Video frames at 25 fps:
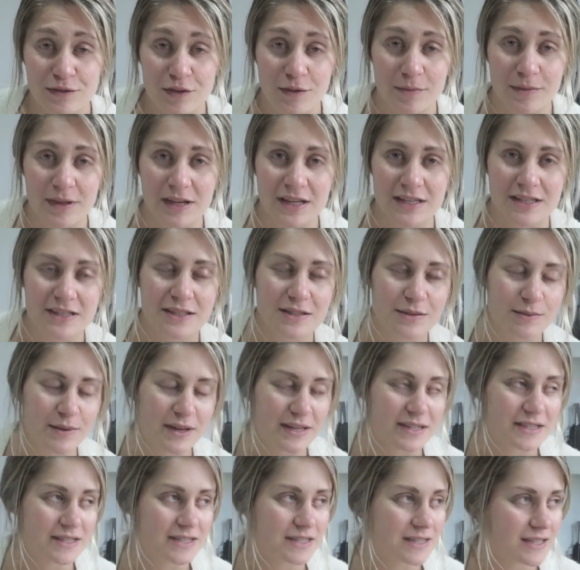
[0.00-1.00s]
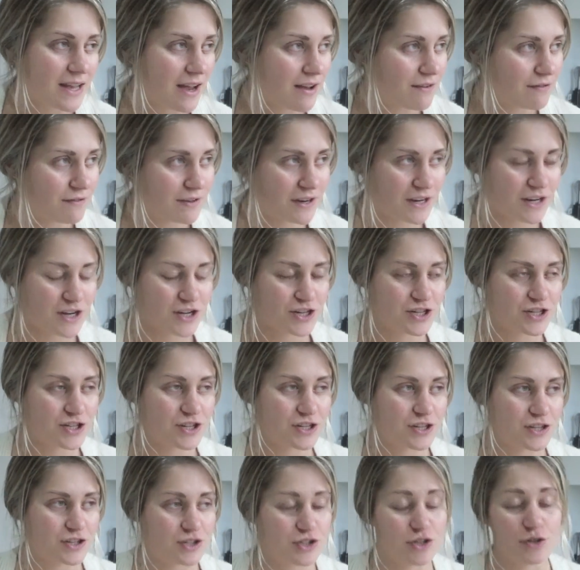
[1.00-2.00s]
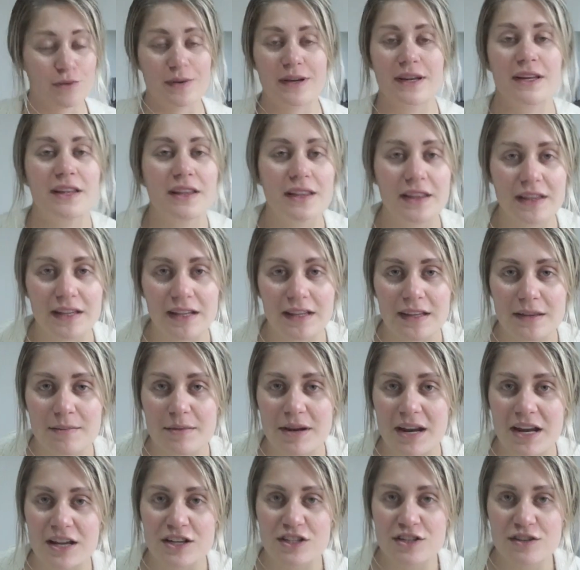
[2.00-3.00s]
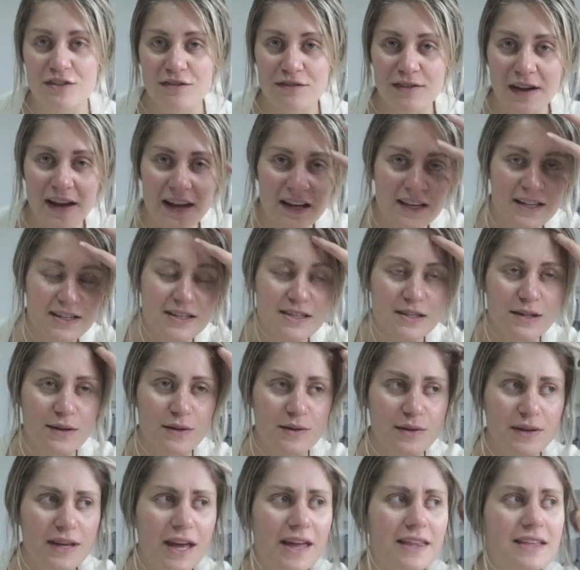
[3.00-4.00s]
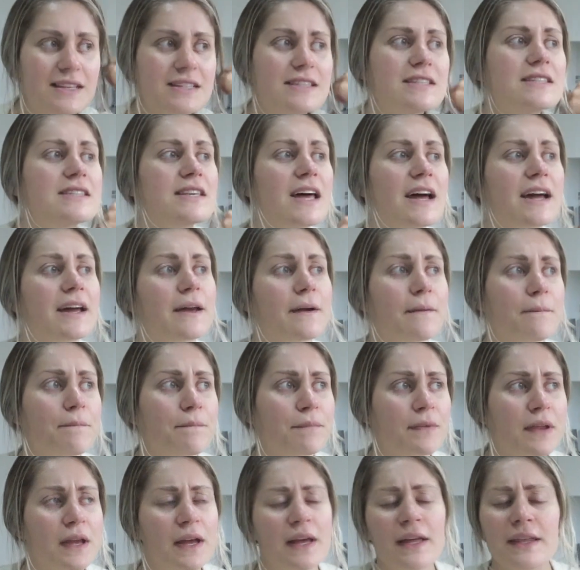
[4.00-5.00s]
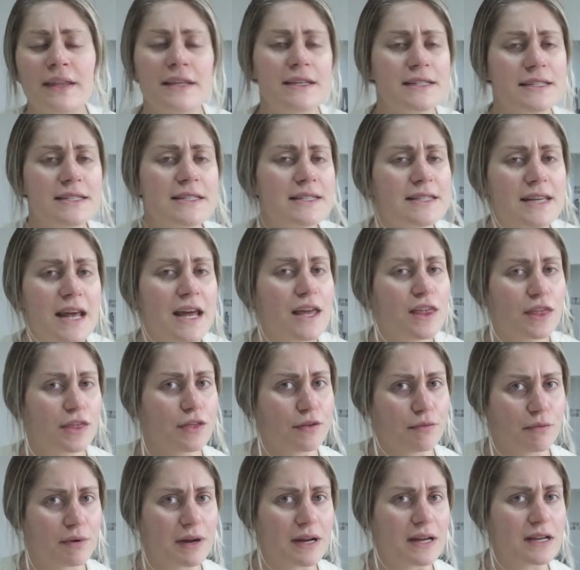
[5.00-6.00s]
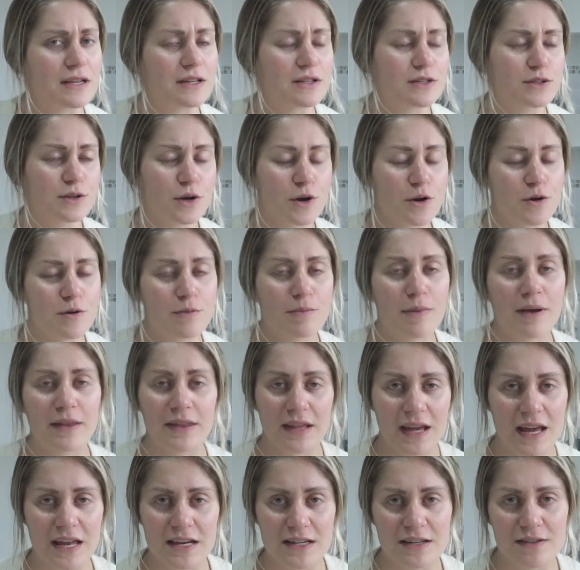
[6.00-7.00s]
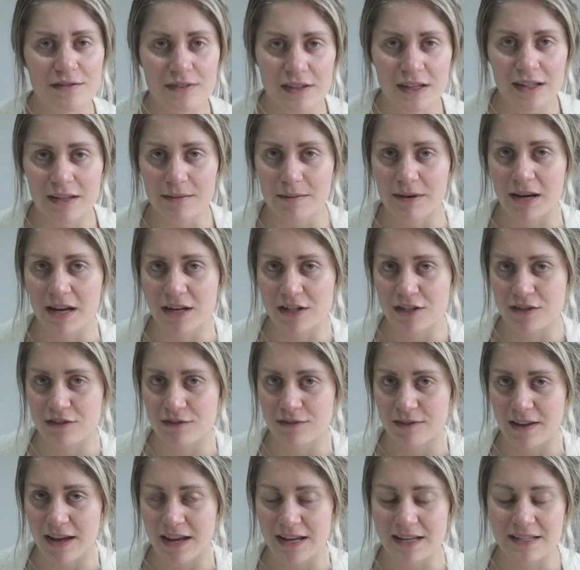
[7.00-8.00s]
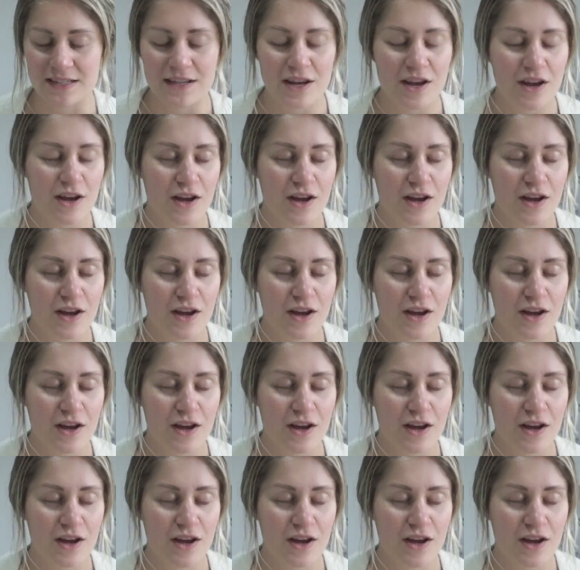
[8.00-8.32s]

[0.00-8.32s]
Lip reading: from this once I finish doing the elimination phase. So yeah, this is day 3. So by the end of the elimination phase,